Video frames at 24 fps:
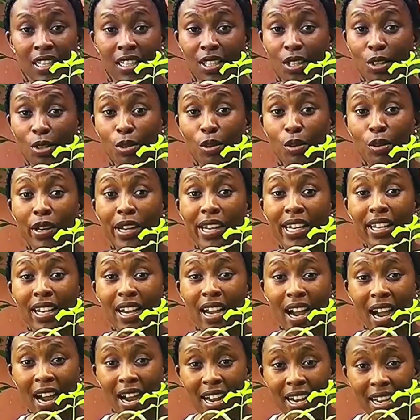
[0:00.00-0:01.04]
So growing
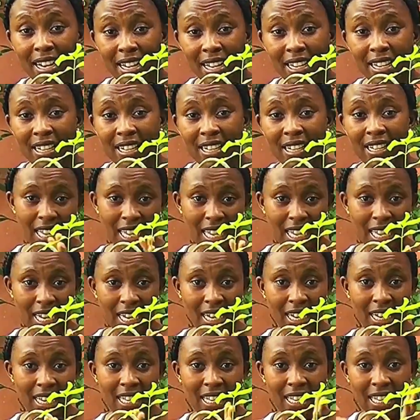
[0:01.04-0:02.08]
garlic
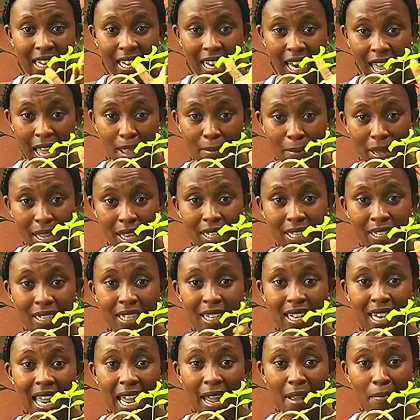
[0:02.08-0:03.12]
in climate
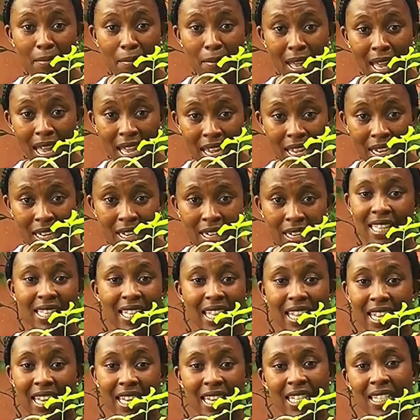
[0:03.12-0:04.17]
like mine,
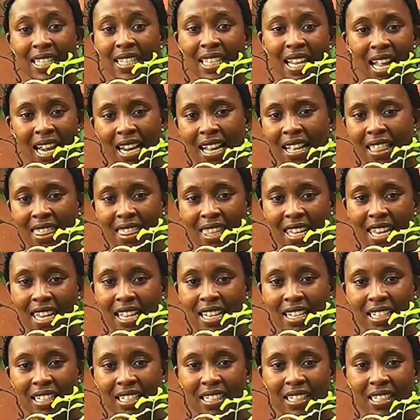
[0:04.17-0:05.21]
it is not a thing
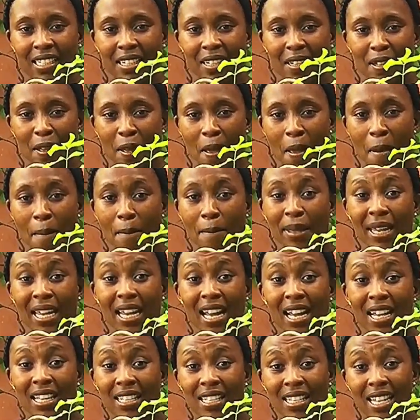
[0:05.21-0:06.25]

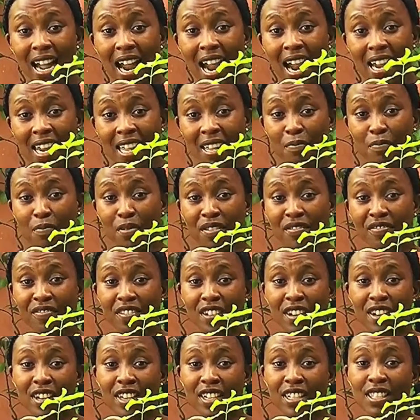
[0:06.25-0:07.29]
because garlic
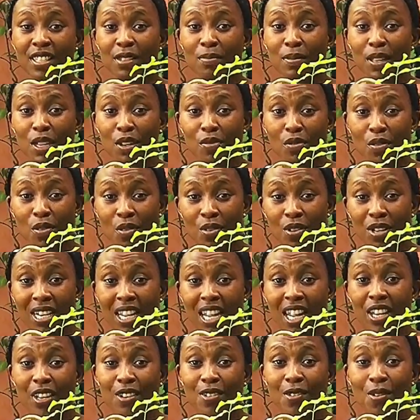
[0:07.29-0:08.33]
prefers to be grown
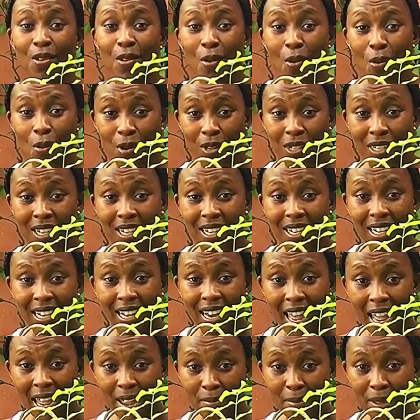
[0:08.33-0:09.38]
in colder
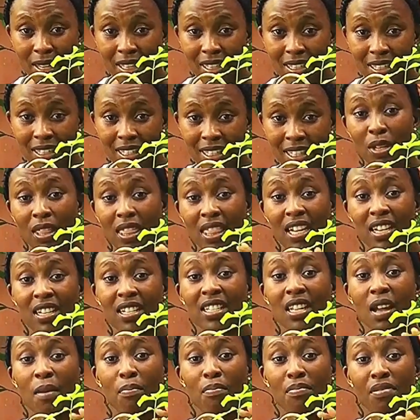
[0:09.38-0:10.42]
climates. But there's
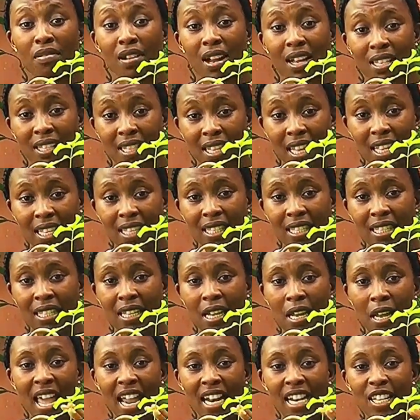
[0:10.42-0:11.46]
a process
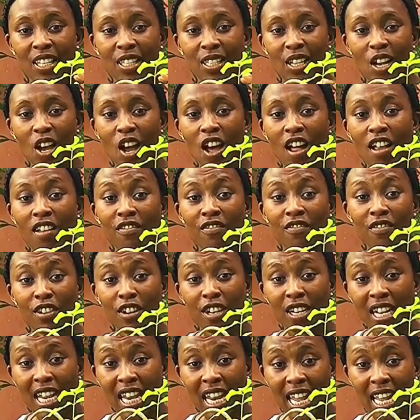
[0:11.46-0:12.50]
that is called
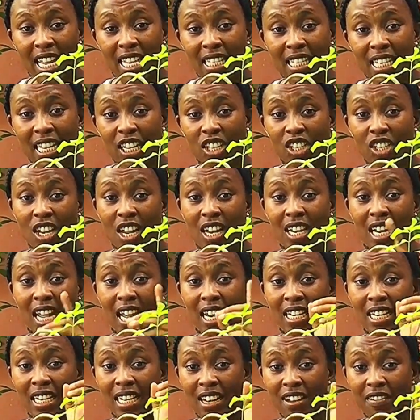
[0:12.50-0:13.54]
vernalization. I
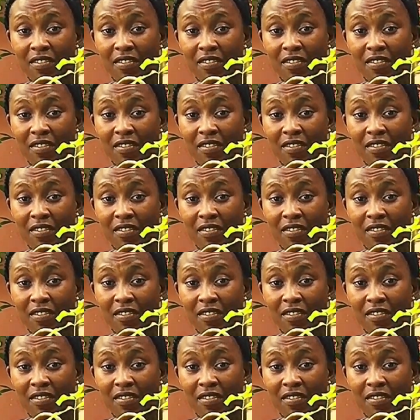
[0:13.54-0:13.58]
did a